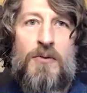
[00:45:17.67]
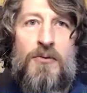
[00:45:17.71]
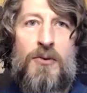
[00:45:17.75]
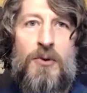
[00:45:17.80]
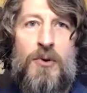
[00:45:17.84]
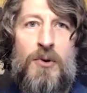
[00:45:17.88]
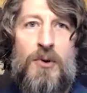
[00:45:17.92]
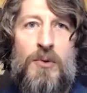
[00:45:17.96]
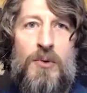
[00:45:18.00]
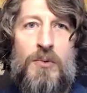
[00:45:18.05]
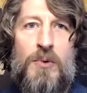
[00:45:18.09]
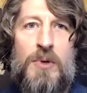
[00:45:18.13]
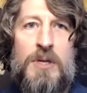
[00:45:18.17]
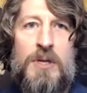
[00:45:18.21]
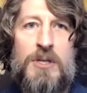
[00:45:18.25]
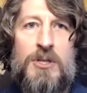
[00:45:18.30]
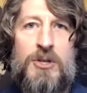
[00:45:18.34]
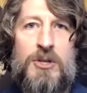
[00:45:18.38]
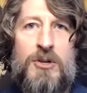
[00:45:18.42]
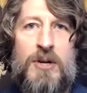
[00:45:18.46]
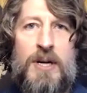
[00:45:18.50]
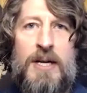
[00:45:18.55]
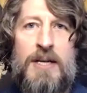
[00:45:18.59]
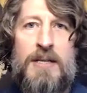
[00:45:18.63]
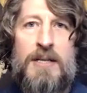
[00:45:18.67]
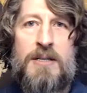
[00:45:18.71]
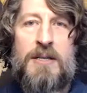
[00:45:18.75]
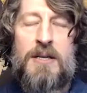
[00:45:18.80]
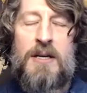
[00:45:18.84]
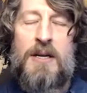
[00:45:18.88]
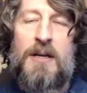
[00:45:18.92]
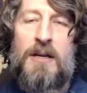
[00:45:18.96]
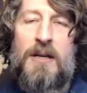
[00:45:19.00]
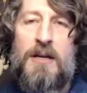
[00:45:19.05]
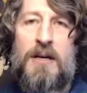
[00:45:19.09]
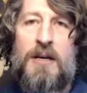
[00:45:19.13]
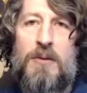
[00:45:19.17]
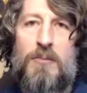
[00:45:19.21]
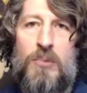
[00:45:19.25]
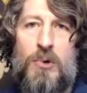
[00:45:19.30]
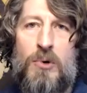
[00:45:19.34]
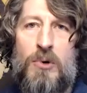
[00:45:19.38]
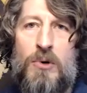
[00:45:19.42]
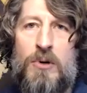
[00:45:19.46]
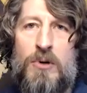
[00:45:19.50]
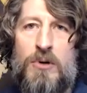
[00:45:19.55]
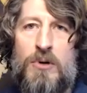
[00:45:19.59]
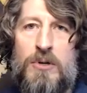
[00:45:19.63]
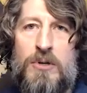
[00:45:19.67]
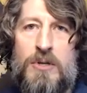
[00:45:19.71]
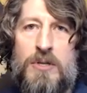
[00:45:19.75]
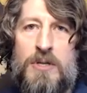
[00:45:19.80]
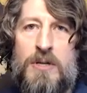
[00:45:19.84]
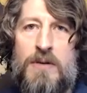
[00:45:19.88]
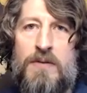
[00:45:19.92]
Food was transcended all borders,